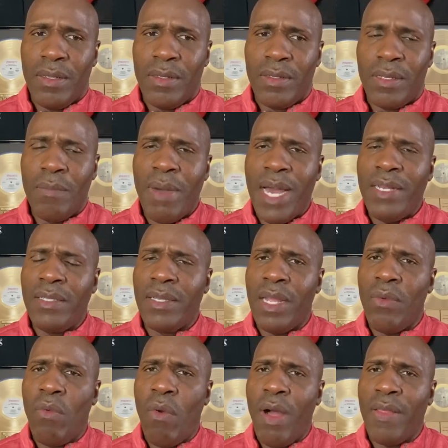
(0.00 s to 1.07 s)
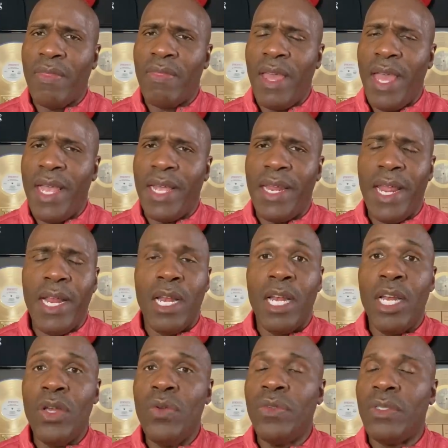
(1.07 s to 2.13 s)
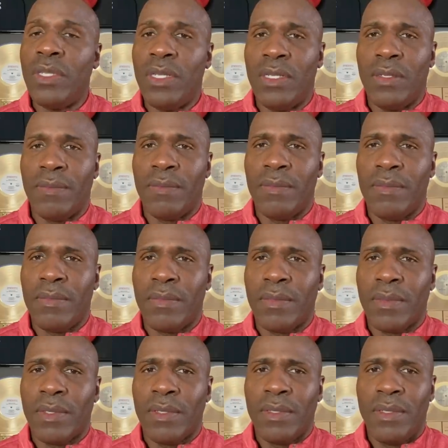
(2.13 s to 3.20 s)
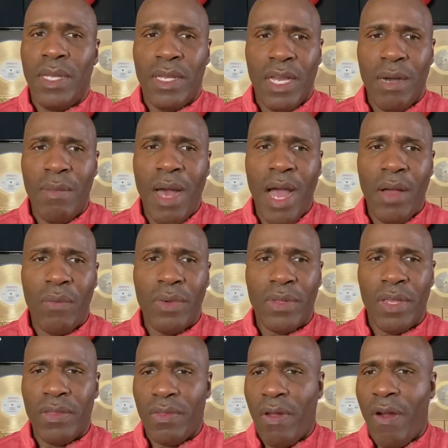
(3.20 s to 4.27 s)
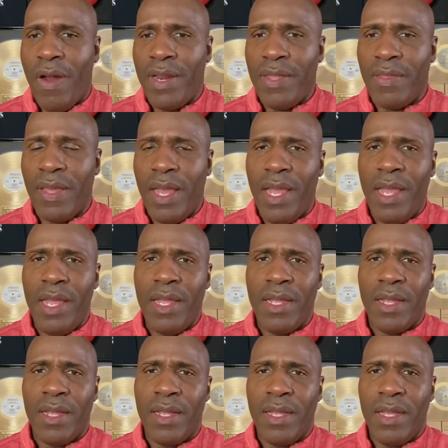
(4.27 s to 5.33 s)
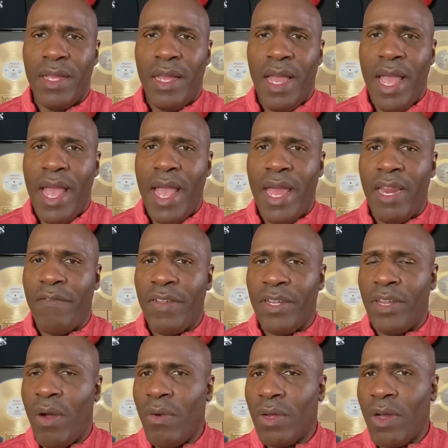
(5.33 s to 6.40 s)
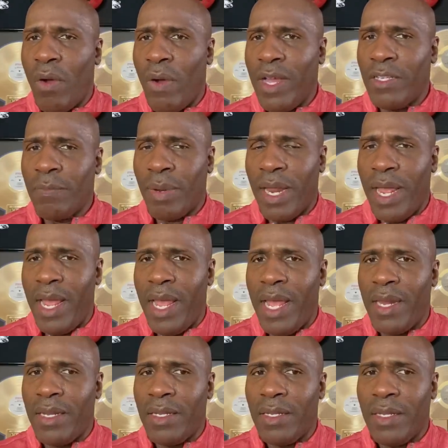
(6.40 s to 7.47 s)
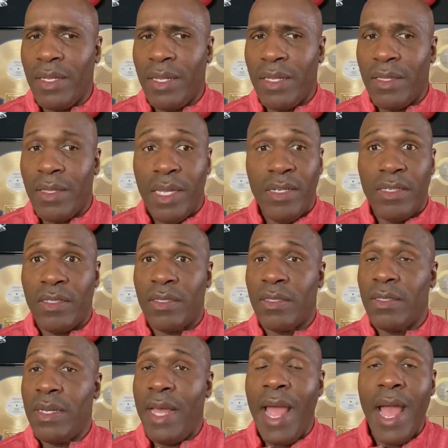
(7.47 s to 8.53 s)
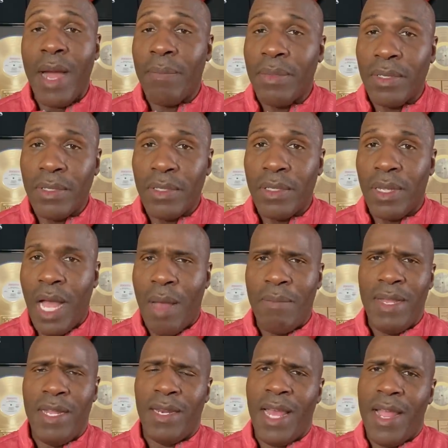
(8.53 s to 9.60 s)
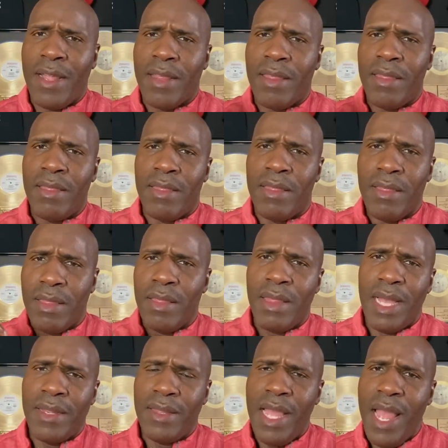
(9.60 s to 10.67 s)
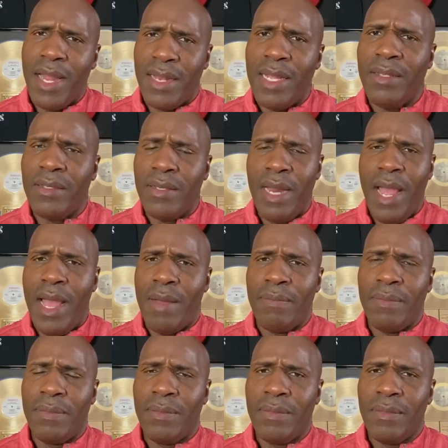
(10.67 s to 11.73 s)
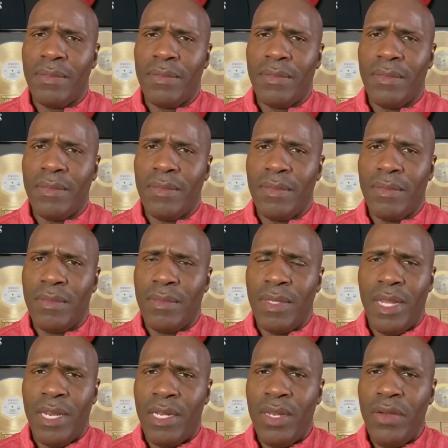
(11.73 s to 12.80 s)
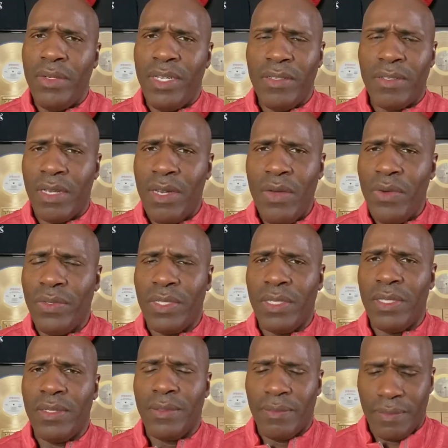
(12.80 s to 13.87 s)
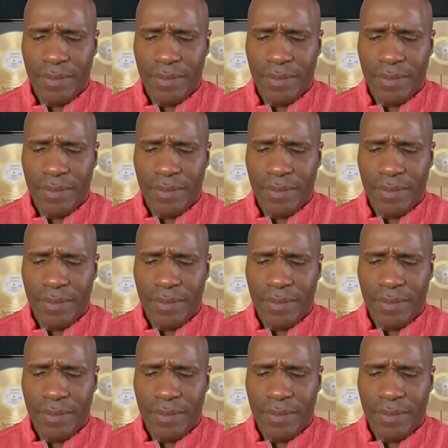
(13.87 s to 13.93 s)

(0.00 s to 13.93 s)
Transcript: Somebody say one thing and they lose it. They come out with the authority thing, and if it don't go as planned, they just snap. I mean, like, like that, they snap. And lo just lose it.